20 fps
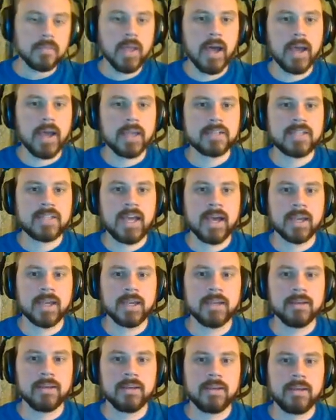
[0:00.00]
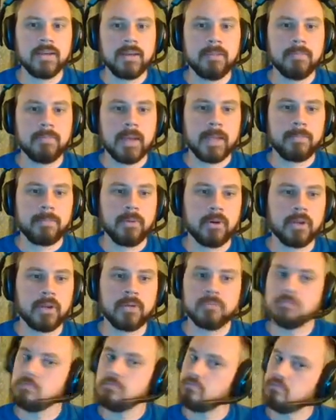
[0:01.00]
I attack. My opponent
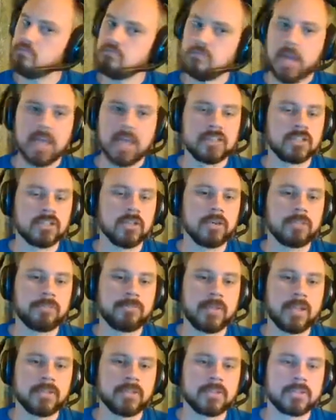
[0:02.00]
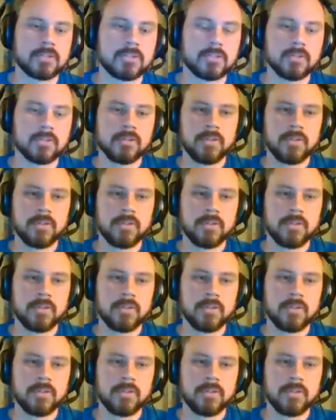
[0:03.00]
has no defense.